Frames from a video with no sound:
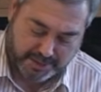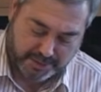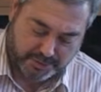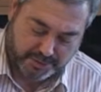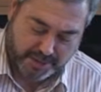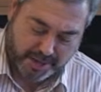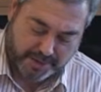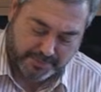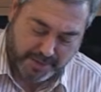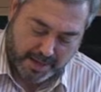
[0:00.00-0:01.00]
here today.
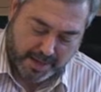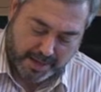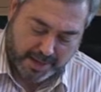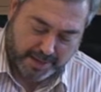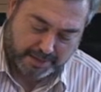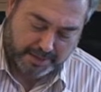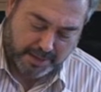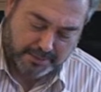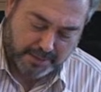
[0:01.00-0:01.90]
And